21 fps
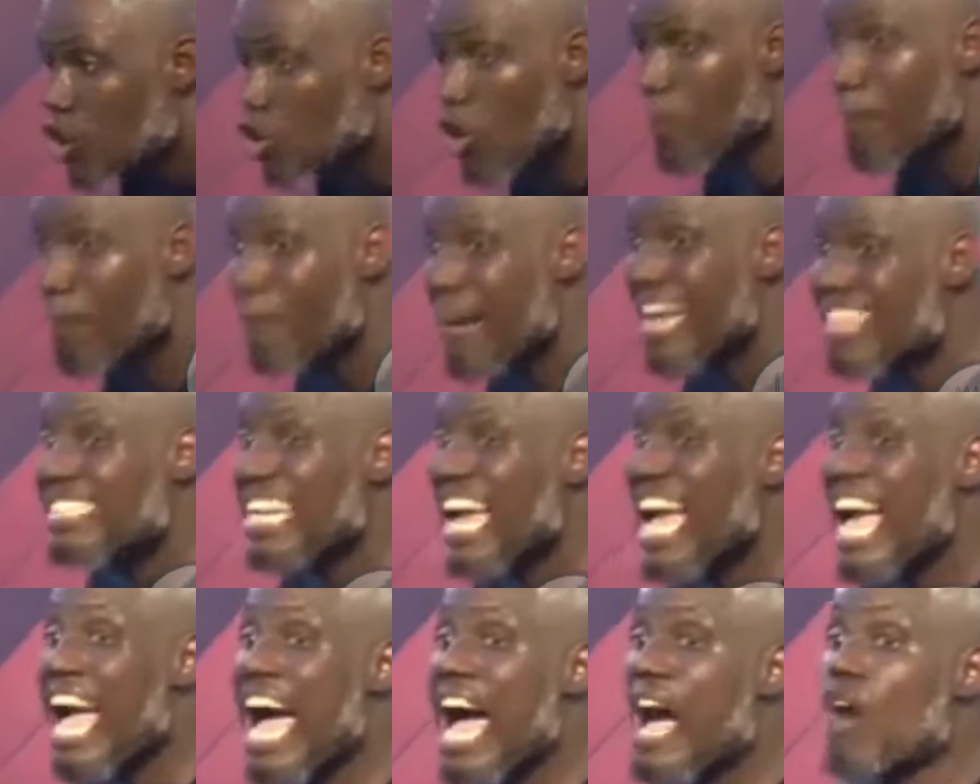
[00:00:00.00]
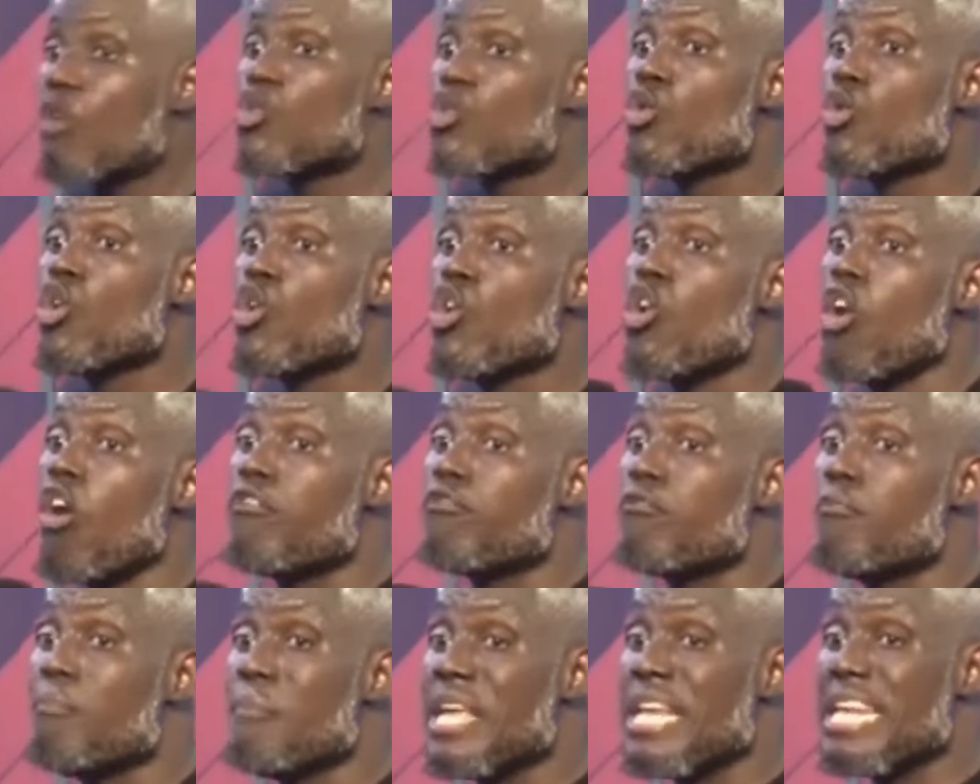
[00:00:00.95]
No matter how you
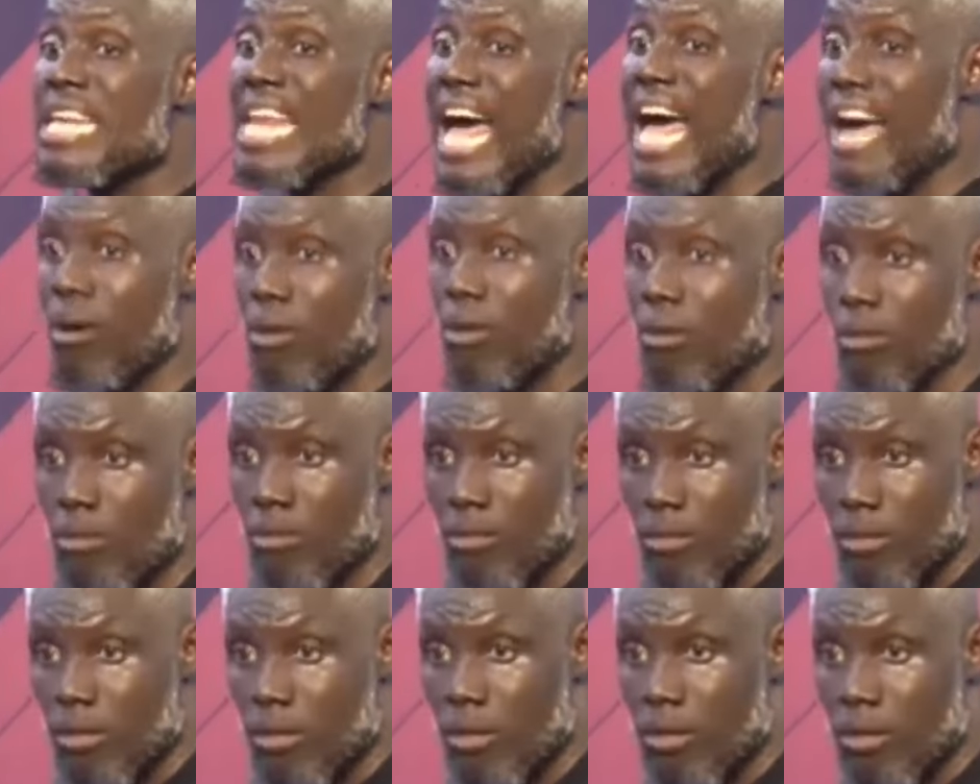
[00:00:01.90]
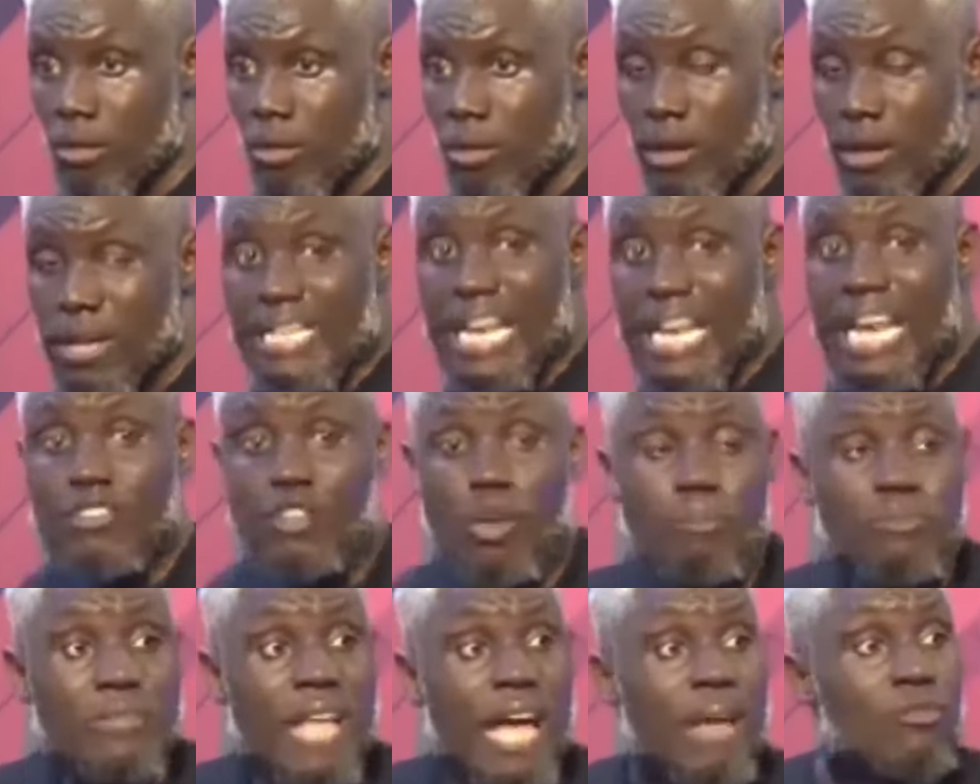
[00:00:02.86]
love me now, that
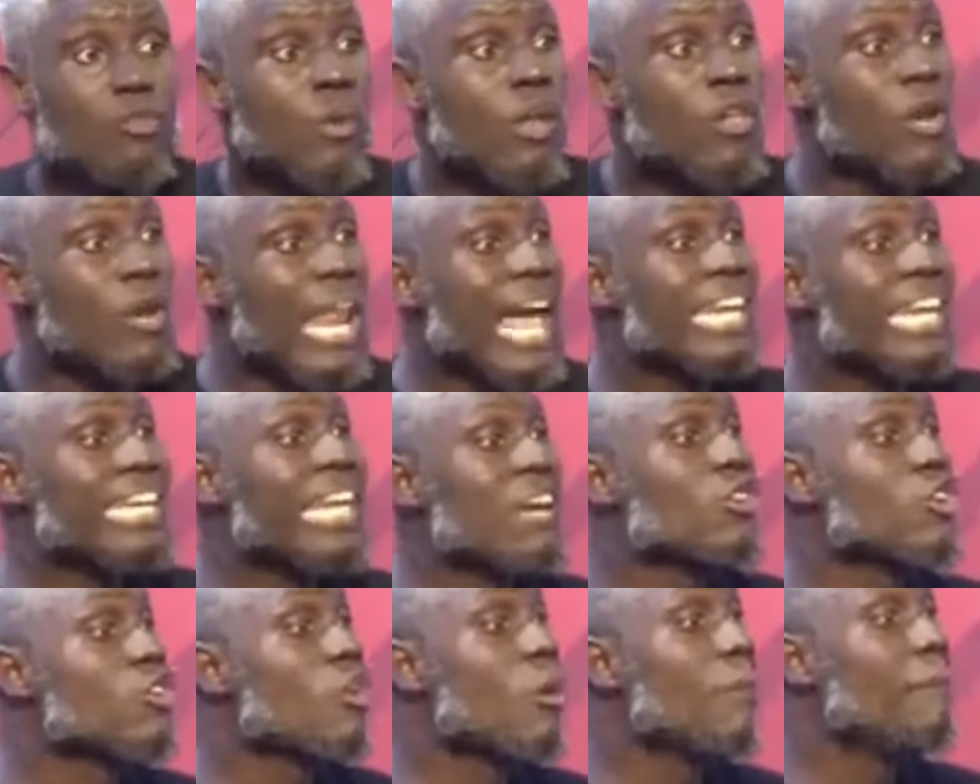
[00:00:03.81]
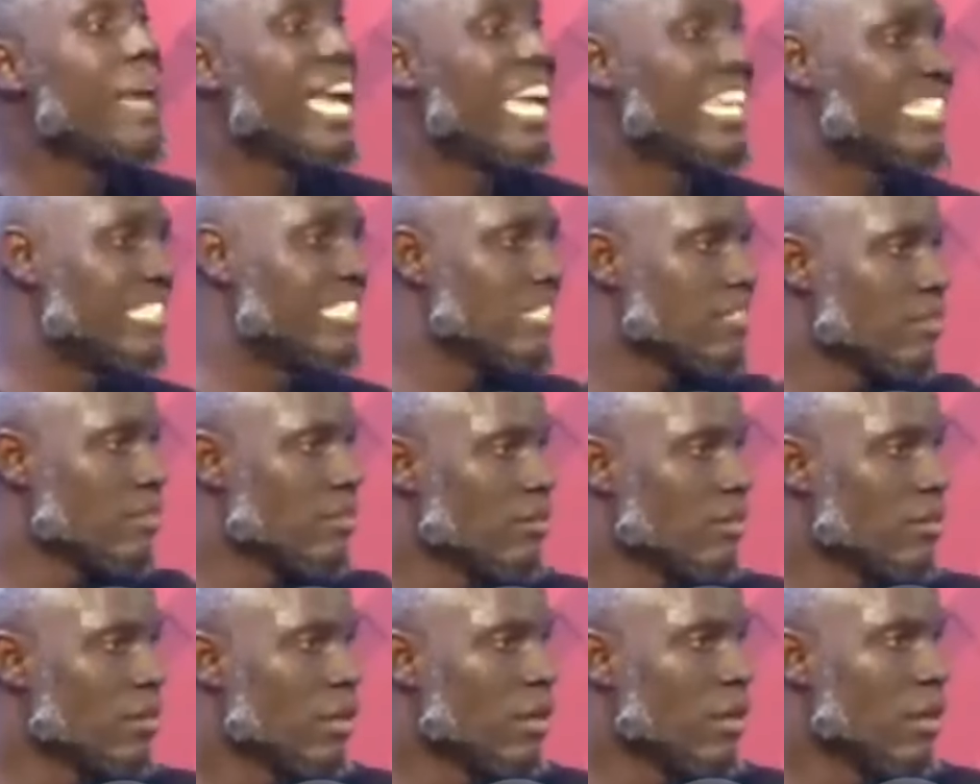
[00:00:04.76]
sometimes when you lie down on your bed,
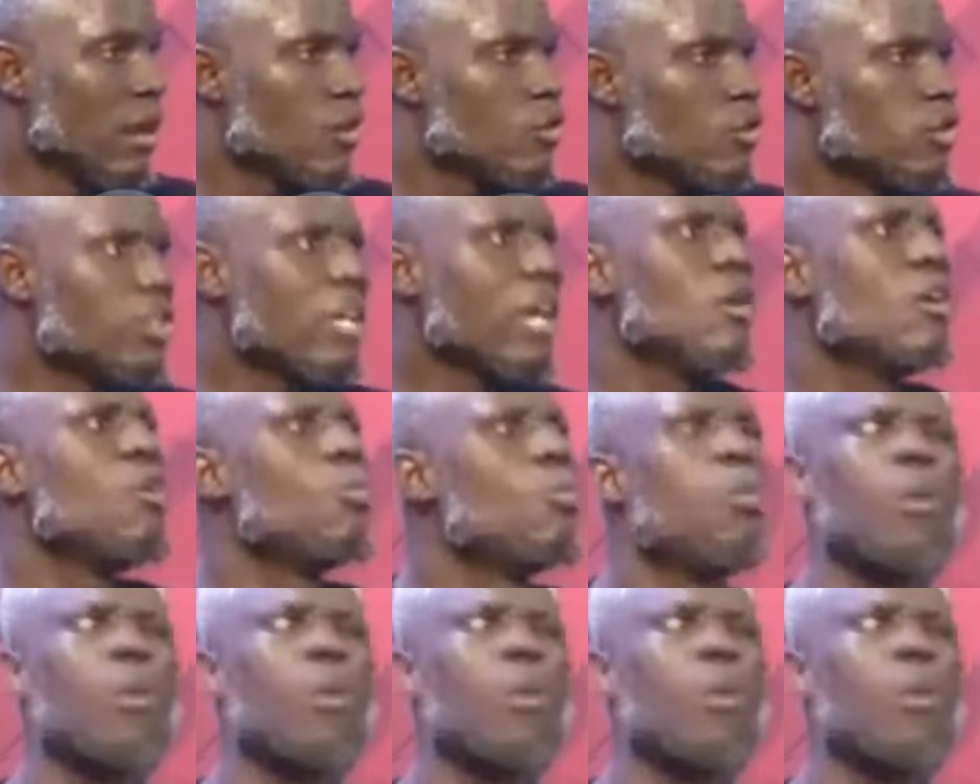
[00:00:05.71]
you say,